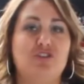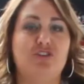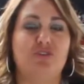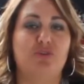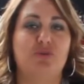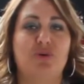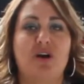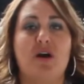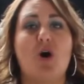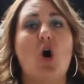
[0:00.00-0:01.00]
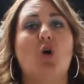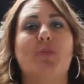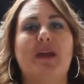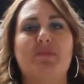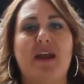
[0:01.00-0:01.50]
to
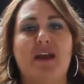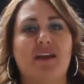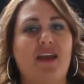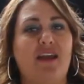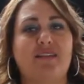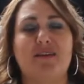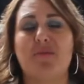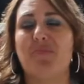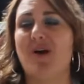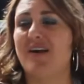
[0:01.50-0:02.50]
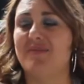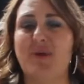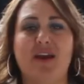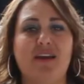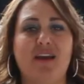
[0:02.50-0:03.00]
homemade pancakes. Box
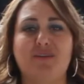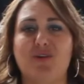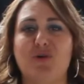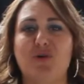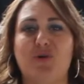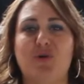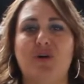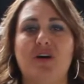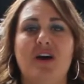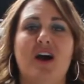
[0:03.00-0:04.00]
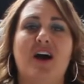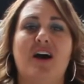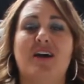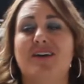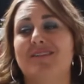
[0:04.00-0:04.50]
pancakes are cool.
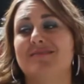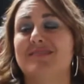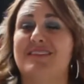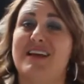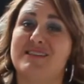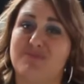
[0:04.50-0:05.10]
That's